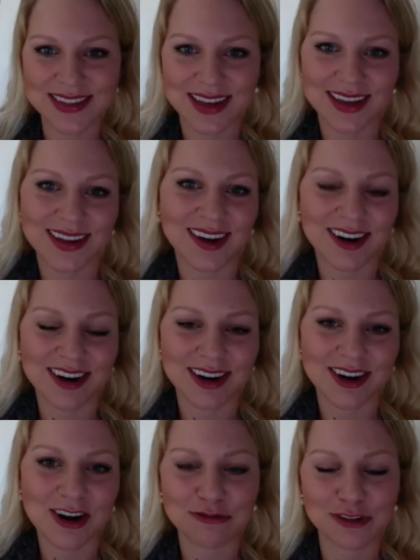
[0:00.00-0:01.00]
that
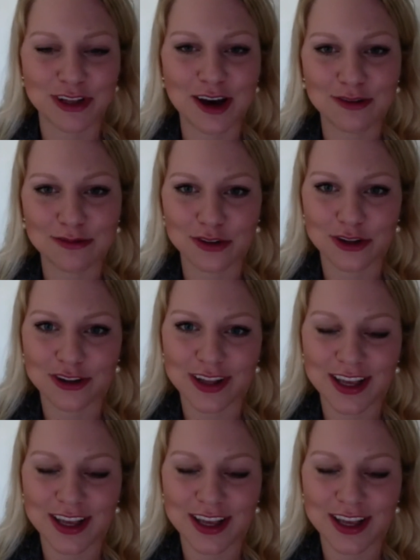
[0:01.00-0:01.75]
are hopefully helpful.